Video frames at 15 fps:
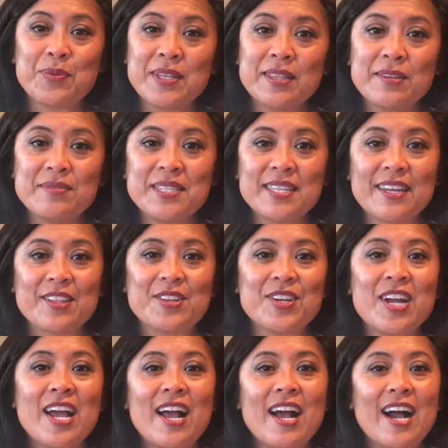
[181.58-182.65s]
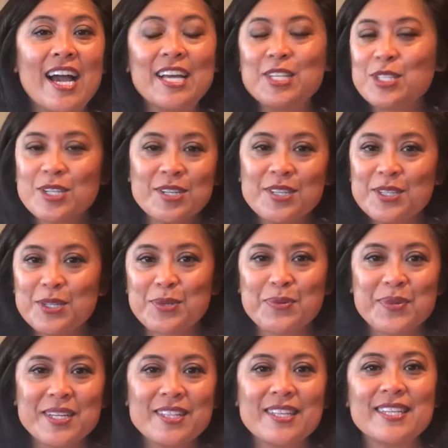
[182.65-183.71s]
lived together, I started
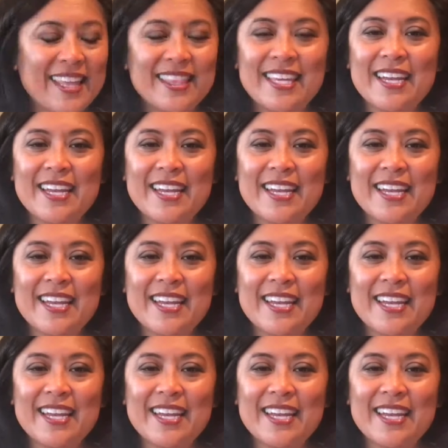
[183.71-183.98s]
to realize